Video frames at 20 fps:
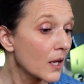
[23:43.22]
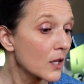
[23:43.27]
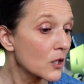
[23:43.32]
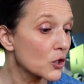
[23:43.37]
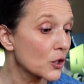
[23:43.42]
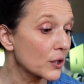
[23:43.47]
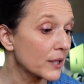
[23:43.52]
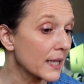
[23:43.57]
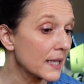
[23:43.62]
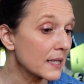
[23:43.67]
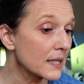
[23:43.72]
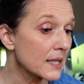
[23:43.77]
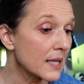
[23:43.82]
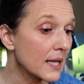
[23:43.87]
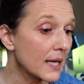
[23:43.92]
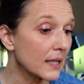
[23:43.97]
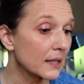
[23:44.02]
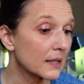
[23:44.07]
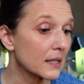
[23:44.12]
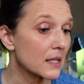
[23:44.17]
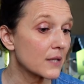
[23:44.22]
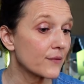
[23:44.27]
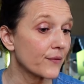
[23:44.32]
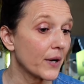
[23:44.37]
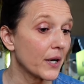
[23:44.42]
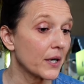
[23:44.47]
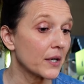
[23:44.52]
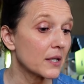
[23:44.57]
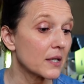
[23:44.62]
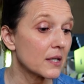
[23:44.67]
So that's that as
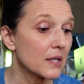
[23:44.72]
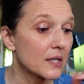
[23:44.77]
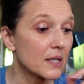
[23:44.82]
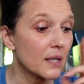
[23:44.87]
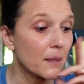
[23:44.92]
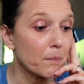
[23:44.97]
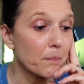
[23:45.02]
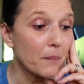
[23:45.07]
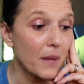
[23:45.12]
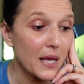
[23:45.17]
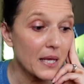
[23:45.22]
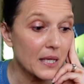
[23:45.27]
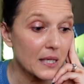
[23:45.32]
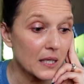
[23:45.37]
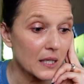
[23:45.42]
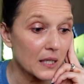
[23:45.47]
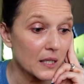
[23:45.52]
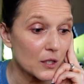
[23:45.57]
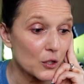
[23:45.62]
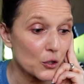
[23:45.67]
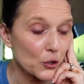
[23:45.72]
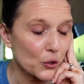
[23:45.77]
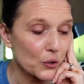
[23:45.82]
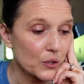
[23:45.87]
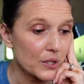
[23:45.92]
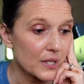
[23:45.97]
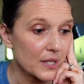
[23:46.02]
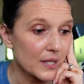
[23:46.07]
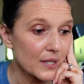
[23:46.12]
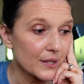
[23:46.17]
far as making is
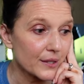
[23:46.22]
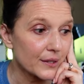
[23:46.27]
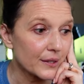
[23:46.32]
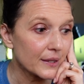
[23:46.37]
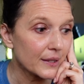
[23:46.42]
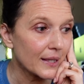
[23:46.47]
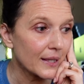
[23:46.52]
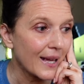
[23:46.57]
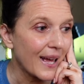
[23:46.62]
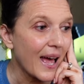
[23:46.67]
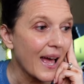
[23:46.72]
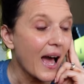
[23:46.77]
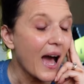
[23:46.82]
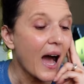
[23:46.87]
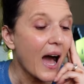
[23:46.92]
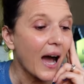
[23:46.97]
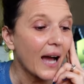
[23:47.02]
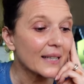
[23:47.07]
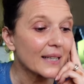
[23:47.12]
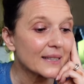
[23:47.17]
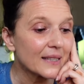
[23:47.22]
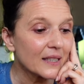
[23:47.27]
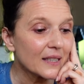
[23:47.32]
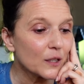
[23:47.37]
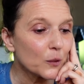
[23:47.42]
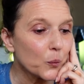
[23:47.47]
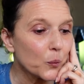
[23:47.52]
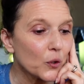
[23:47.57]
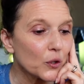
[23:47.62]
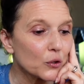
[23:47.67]
concerned. I
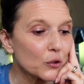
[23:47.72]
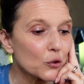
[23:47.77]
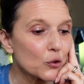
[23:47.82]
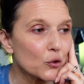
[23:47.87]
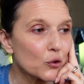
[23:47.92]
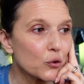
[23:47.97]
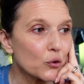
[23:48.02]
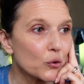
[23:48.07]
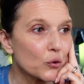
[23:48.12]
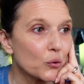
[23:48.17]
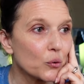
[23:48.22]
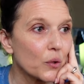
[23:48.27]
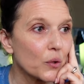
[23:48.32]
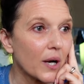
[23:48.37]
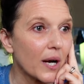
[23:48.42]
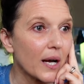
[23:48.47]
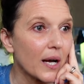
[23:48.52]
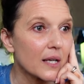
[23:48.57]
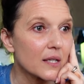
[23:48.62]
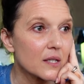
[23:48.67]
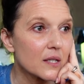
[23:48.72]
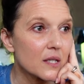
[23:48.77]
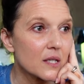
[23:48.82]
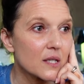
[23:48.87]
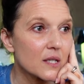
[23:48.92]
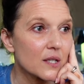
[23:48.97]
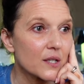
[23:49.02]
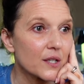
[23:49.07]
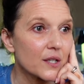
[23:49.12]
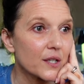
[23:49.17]
did want to
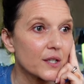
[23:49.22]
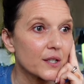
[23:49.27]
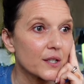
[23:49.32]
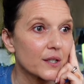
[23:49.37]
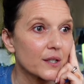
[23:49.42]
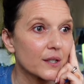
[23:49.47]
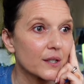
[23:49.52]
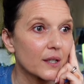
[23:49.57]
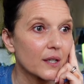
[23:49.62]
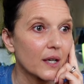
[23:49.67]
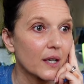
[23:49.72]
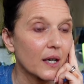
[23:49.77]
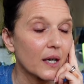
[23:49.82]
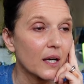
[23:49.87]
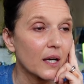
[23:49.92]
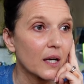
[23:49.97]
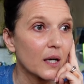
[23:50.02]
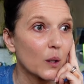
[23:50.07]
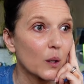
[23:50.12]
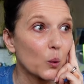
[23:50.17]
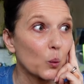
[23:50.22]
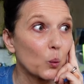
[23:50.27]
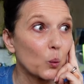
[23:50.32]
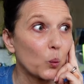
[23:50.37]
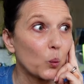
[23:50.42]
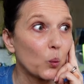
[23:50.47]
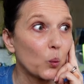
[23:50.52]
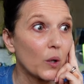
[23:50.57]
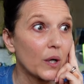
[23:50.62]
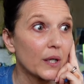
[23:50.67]
answer
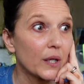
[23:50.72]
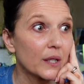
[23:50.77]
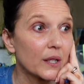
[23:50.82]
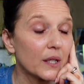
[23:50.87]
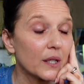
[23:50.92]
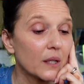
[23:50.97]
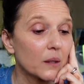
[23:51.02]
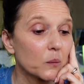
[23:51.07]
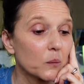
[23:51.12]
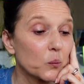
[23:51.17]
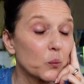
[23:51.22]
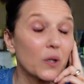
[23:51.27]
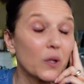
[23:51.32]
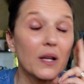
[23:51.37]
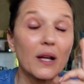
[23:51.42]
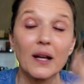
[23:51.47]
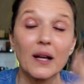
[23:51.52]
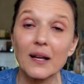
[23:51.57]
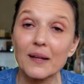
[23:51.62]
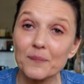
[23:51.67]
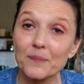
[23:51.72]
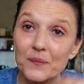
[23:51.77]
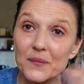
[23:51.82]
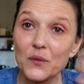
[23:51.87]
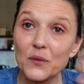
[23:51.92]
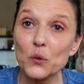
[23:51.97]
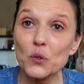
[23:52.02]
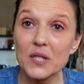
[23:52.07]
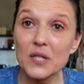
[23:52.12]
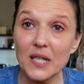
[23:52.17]

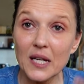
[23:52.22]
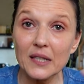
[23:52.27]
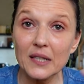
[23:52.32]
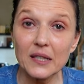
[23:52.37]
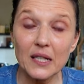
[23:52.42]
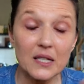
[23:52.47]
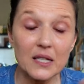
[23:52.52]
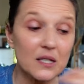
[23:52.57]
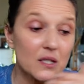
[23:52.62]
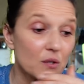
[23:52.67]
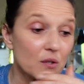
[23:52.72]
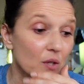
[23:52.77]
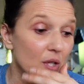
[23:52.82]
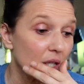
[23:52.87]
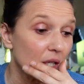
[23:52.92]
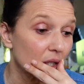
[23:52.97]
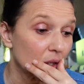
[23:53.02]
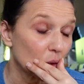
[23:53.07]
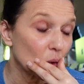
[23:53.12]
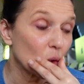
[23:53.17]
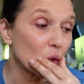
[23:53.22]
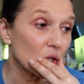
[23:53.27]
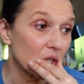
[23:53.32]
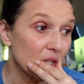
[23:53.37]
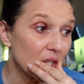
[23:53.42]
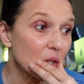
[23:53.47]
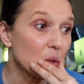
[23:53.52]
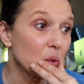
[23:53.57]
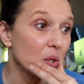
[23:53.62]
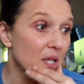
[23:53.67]

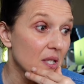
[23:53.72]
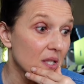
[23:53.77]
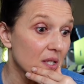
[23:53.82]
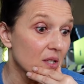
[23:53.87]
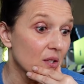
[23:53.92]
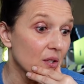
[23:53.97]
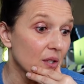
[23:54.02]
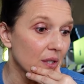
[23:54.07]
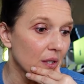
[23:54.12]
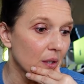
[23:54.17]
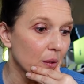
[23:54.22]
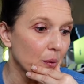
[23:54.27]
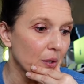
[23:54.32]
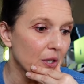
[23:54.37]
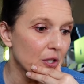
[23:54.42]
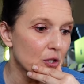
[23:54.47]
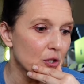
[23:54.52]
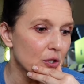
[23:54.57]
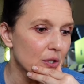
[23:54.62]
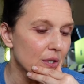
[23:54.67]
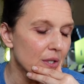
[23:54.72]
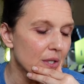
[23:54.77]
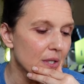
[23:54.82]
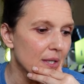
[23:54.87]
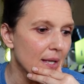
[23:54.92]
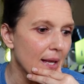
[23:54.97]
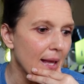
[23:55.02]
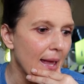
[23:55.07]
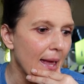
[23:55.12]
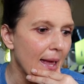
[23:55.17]
continue answering the questions.